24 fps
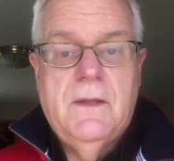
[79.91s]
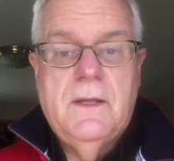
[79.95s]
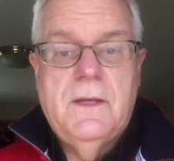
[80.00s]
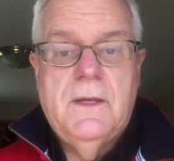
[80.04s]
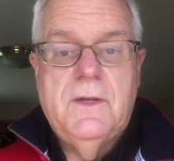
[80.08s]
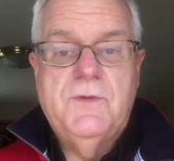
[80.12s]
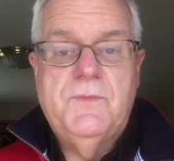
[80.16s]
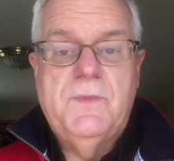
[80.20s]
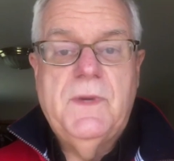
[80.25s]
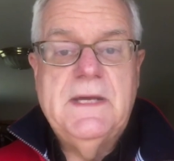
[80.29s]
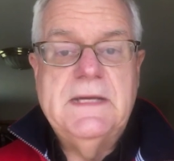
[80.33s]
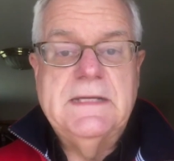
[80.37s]

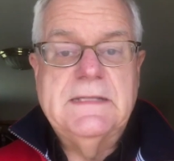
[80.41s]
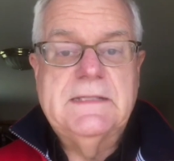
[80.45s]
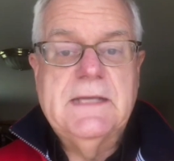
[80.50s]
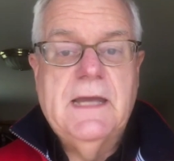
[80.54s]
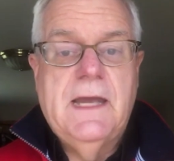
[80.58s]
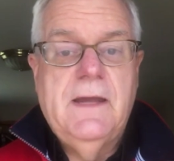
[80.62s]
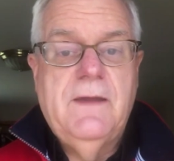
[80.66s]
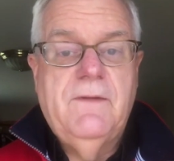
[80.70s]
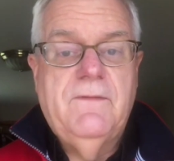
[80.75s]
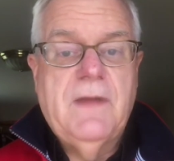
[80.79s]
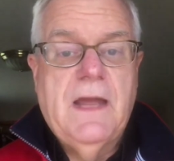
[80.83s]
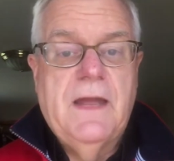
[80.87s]
is being
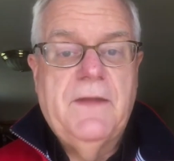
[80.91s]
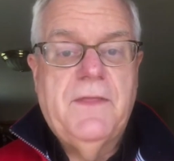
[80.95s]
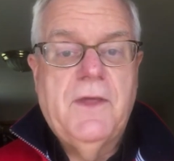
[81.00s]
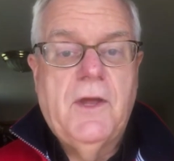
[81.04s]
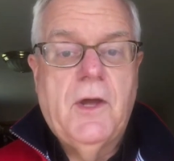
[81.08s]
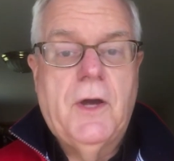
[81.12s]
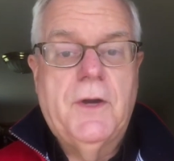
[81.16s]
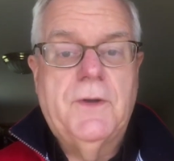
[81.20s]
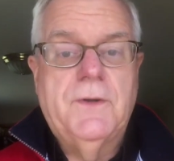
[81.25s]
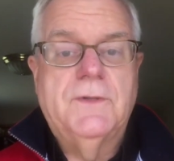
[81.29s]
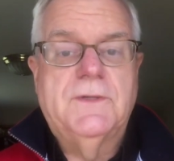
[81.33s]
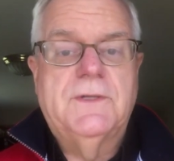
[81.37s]
saved at the
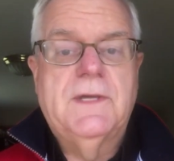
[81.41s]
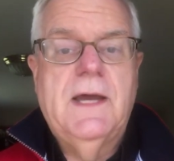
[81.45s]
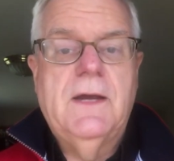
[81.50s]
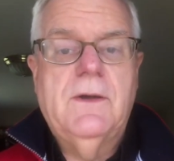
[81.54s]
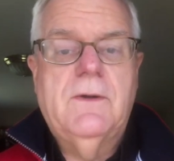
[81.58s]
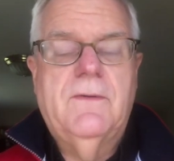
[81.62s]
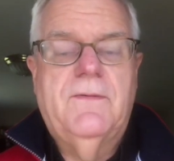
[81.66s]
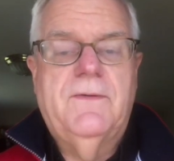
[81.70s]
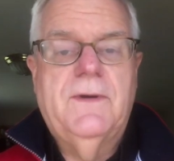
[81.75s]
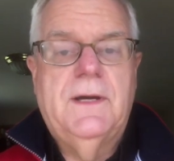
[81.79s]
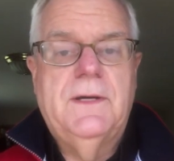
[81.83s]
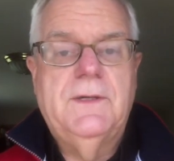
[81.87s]
altar of
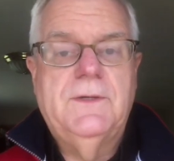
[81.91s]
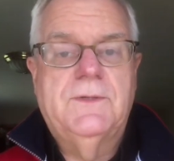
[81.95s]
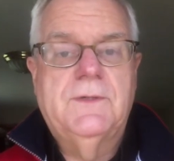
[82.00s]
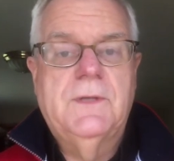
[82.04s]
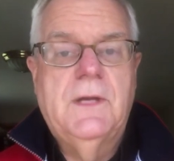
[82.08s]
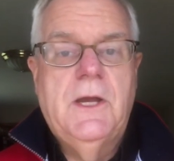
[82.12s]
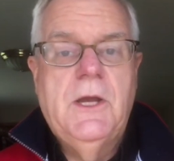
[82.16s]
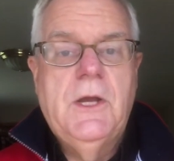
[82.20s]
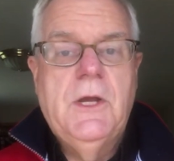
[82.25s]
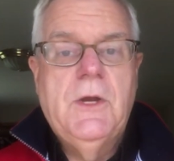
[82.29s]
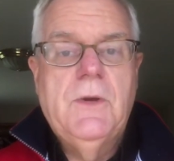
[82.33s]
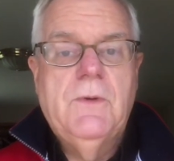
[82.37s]
sacrifice
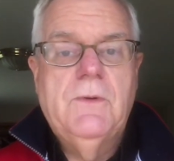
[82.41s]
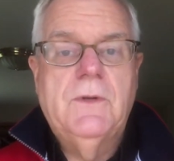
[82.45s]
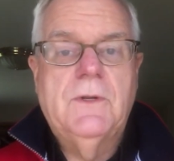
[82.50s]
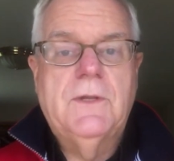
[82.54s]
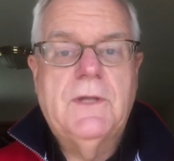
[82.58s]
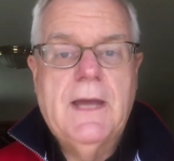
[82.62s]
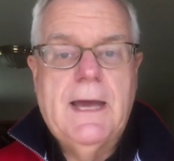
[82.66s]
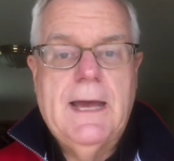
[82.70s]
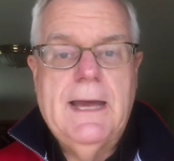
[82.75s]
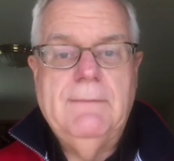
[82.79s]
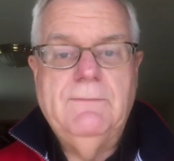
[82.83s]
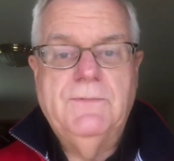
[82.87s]
were
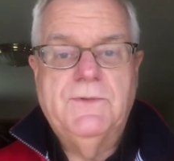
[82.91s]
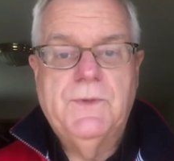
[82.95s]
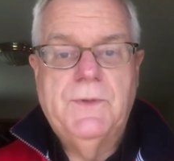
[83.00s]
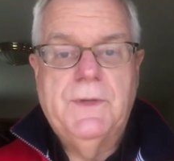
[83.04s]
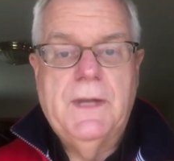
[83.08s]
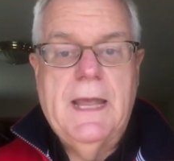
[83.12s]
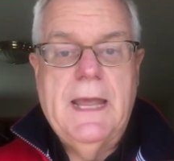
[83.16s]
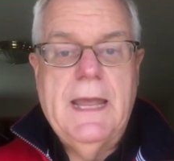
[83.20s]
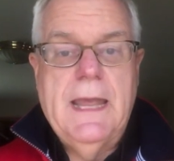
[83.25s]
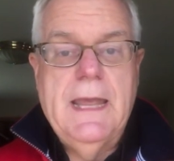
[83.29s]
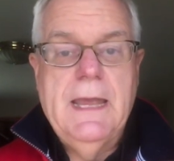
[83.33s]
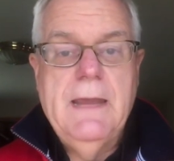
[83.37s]
times
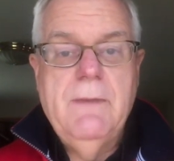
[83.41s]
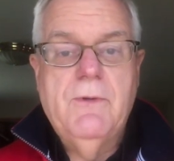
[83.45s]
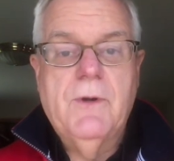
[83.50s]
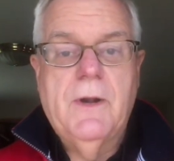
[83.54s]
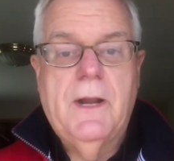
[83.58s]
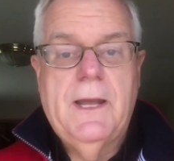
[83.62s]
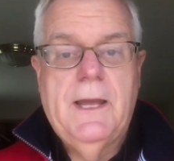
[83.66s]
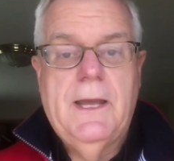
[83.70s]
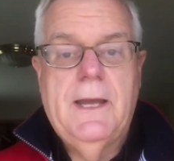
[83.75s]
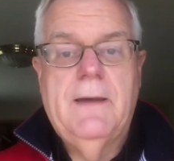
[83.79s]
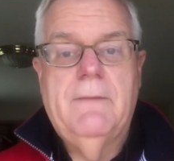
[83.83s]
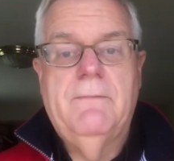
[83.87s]
when
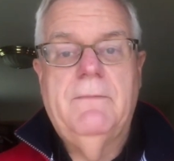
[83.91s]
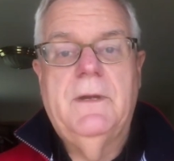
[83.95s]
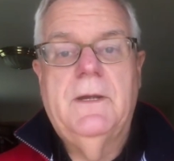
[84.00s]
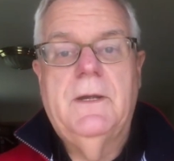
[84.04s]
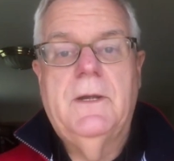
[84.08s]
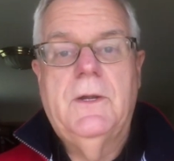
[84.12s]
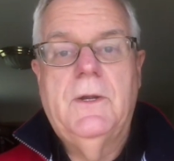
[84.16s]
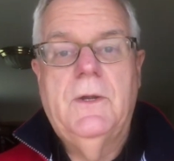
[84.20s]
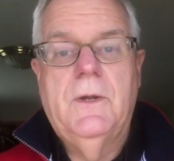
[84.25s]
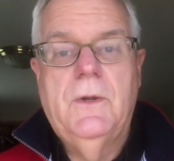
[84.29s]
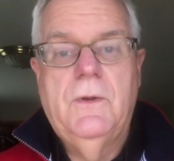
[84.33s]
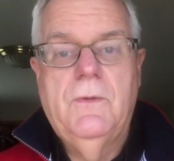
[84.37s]
Abraham
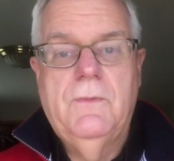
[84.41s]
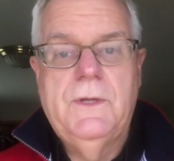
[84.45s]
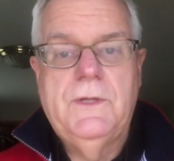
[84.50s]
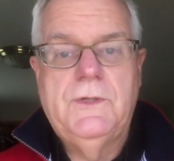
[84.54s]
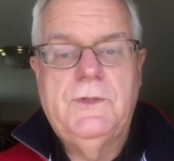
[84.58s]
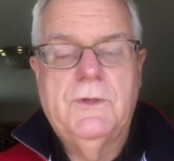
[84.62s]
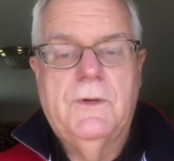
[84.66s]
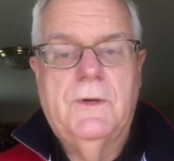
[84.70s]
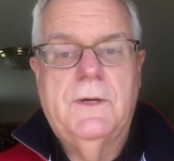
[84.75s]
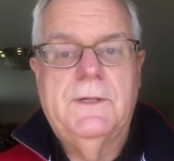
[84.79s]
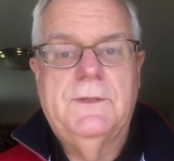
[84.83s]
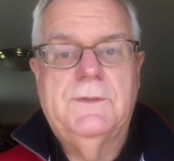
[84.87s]

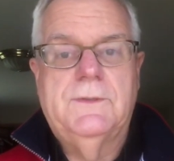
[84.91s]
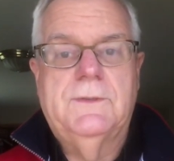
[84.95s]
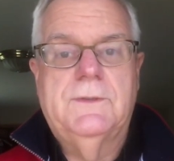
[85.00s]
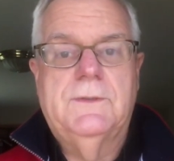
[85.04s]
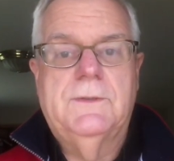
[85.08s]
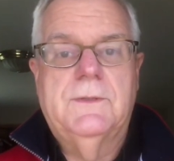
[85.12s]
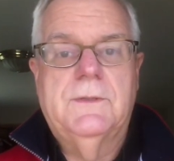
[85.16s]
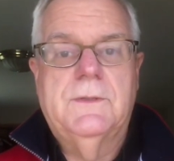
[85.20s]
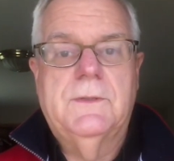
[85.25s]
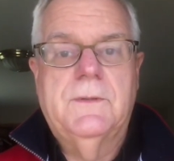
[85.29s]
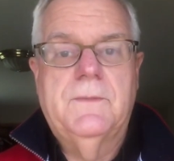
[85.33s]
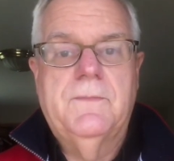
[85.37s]

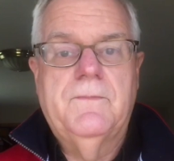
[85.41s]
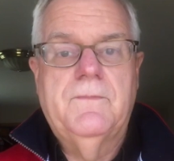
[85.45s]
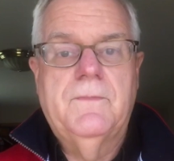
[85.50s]
rejoiced.